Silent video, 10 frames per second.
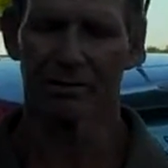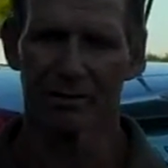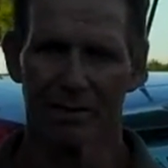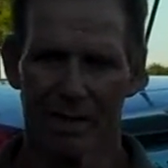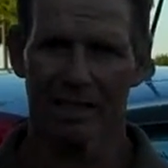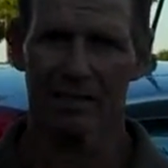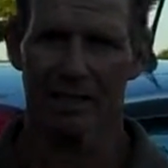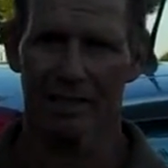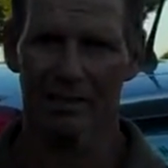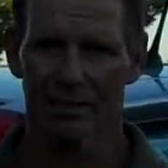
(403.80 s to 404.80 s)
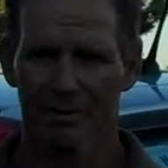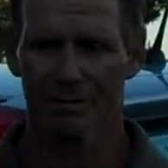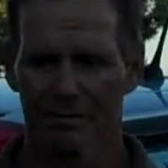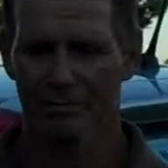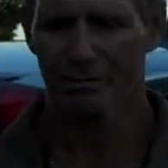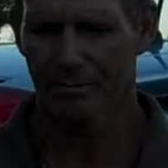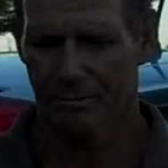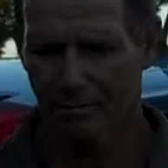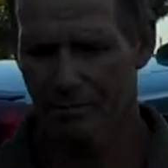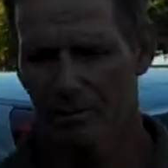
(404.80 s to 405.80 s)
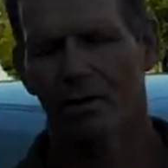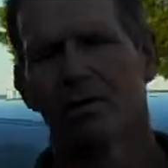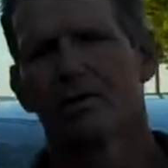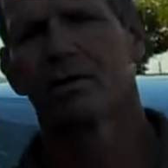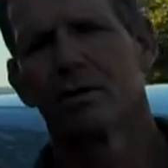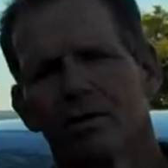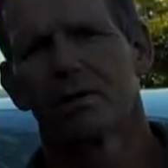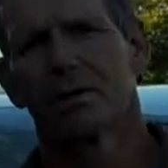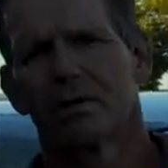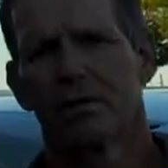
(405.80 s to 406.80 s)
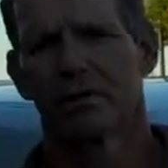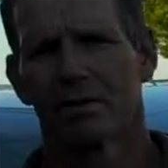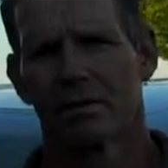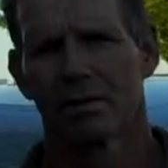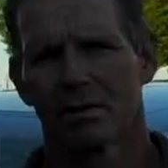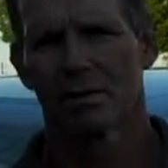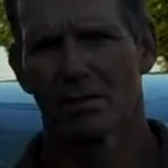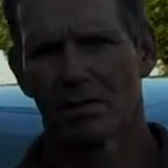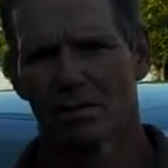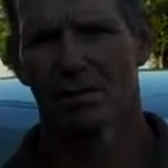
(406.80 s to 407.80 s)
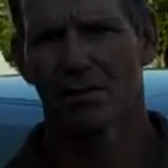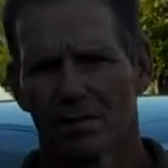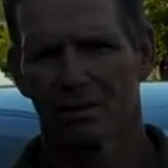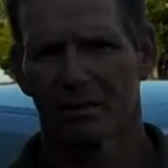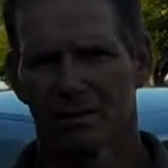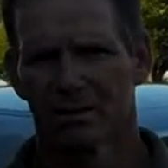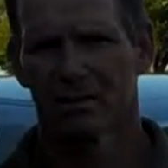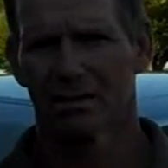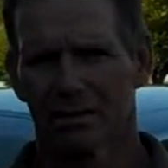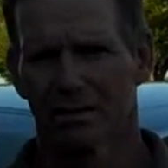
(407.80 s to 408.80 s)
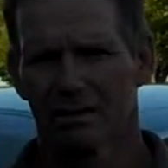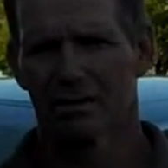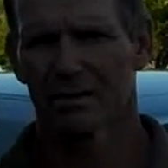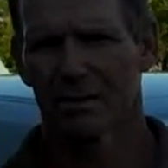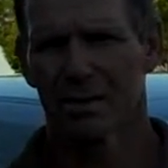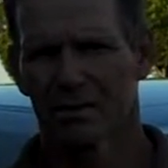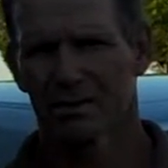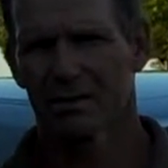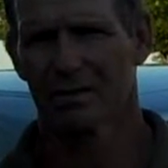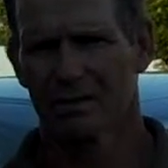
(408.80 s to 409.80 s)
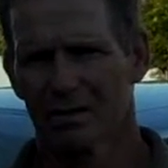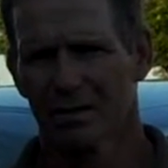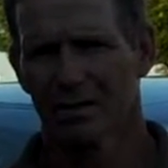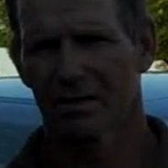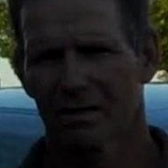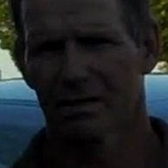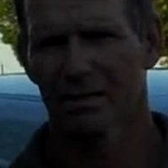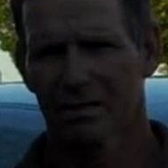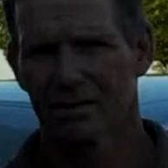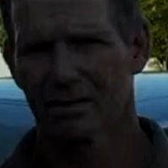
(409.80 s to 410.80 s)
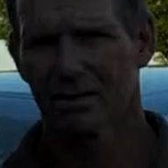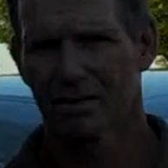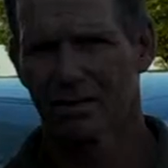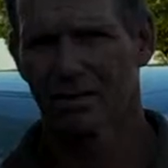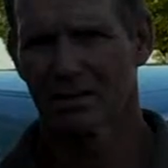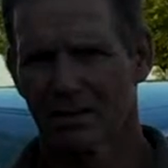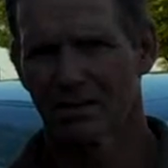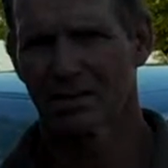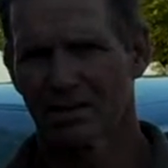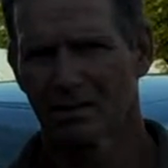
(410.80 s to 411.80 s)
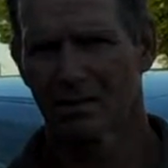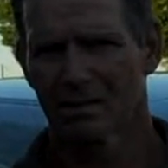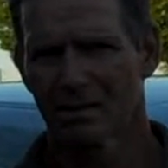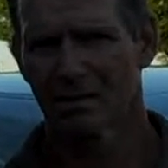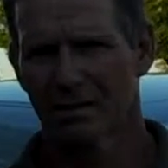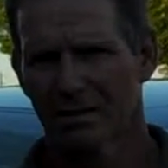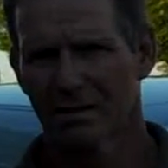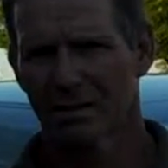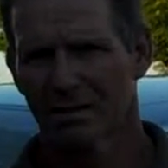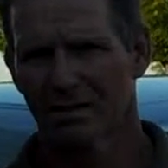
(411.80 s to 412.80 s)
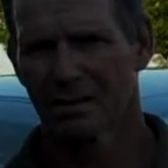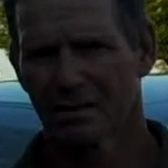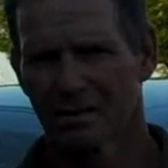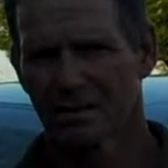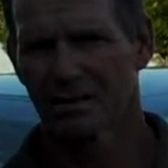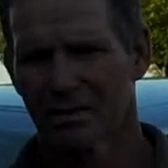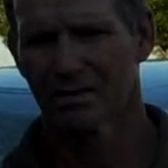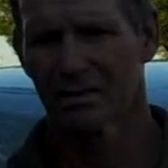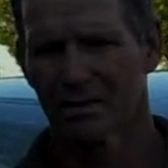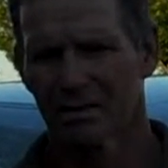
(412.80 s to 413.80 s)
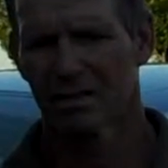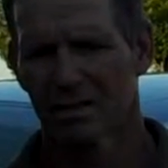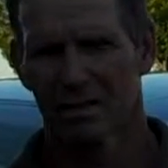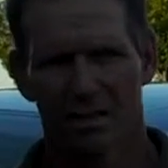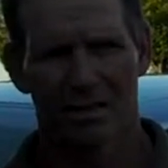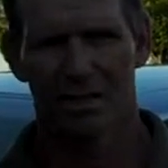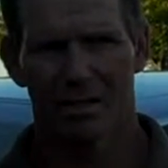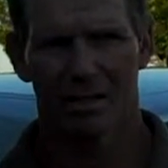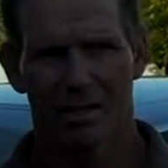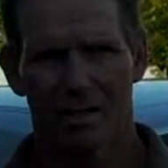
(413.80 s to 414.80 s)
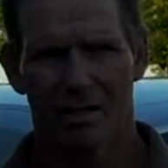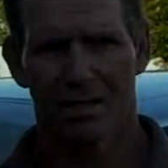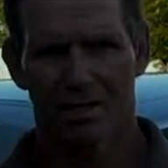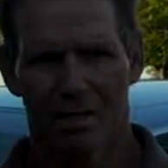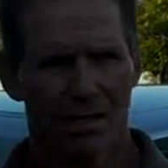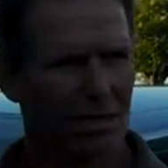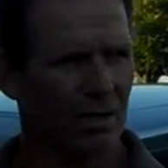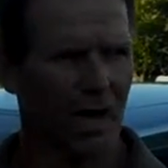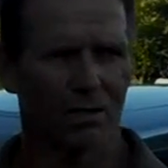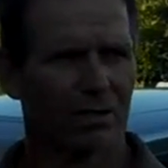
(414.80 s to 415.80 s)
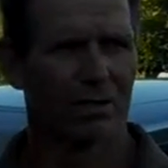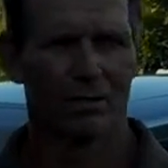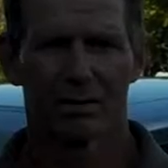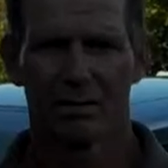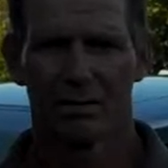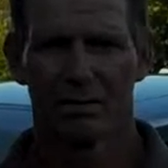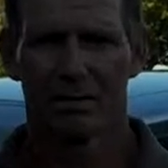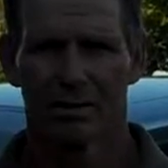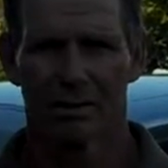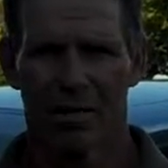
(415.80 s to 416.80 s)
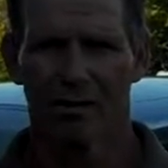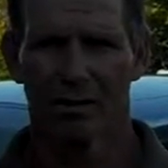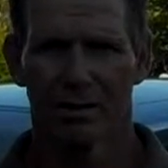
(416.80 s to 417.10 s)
So at the very last minute, if there was anything that you didn't like and you wanted to kill the deal, okay, would you have been responsible to pay anybody any money at all, including me? No. No.